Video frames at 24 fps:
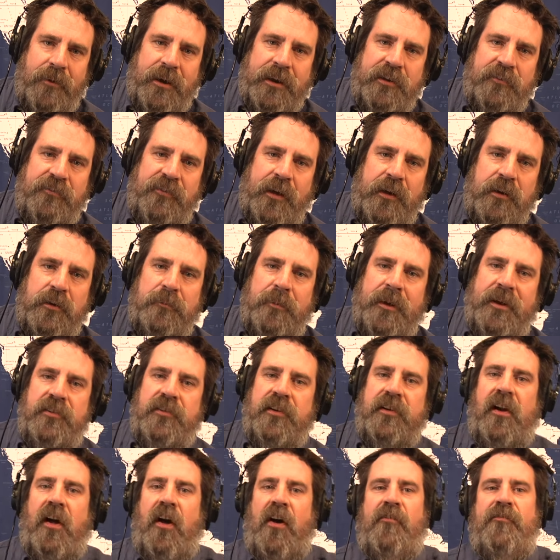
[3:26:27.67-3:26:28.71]
What you failed to
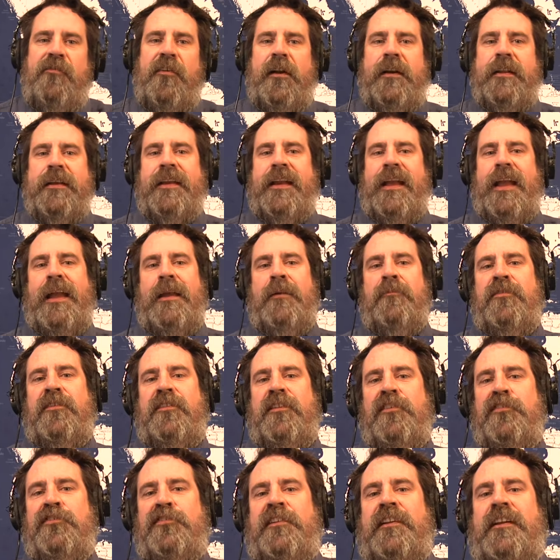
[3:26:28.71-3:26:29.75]
mention, all fun and games
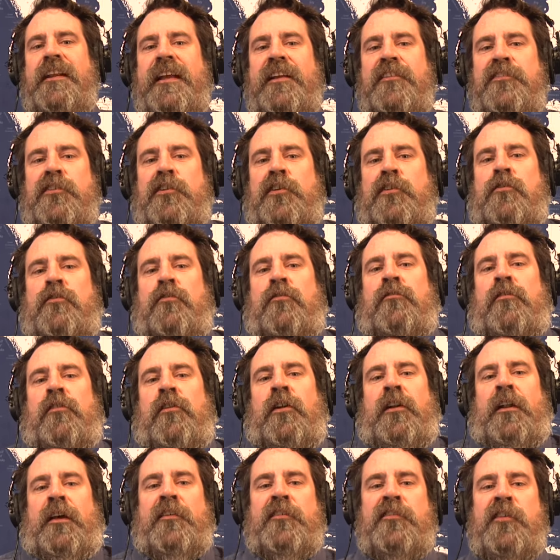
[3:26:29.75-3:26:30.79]
till she needs her
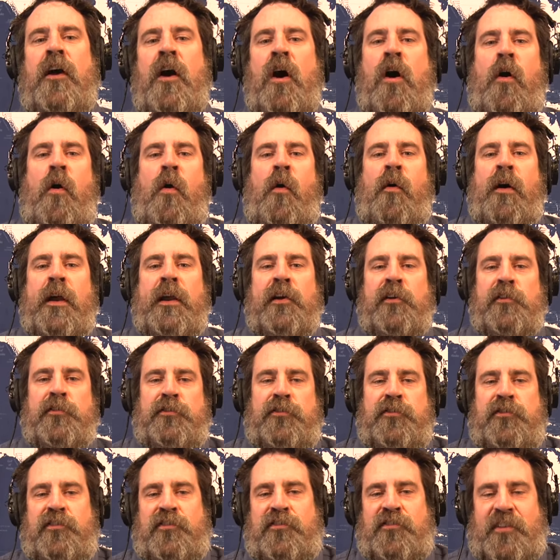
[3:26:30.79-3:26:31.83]
Corolla's oil
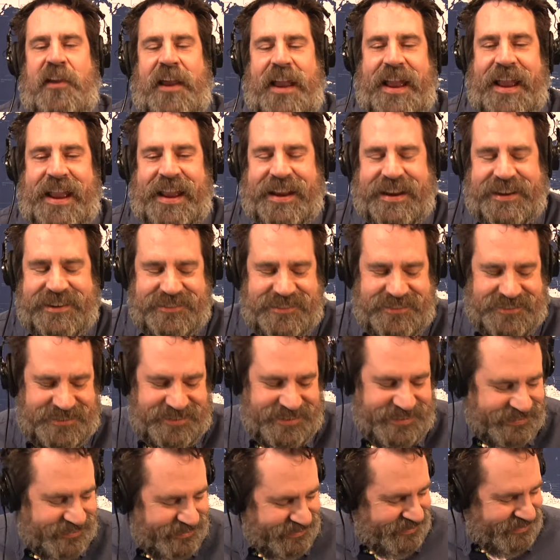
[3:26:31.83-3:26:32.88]
change.
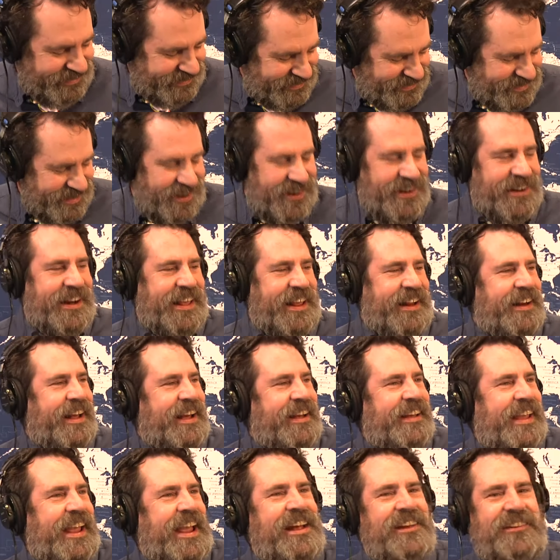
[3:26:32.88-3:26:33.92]
Darn it,
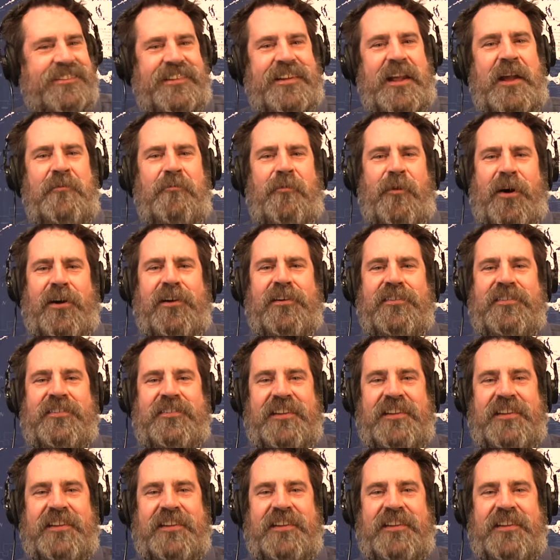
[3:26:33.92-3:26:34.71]
I can't say words.